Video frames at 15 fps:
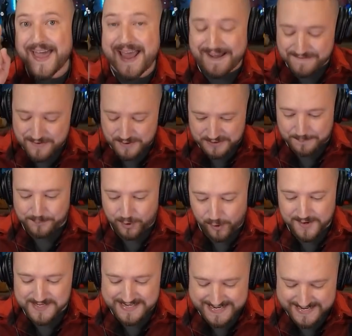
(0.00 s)
Even with a
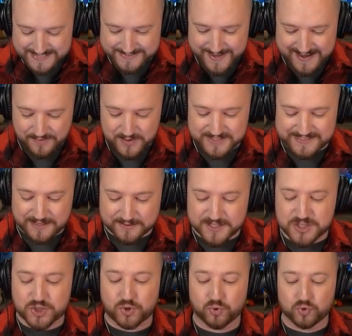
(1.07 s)
poison in his deck, we're still
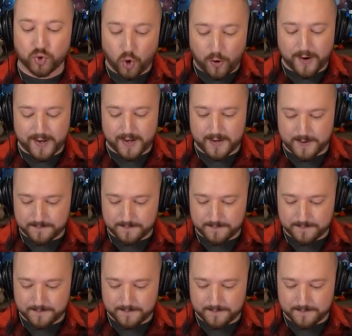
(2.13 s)
destroying.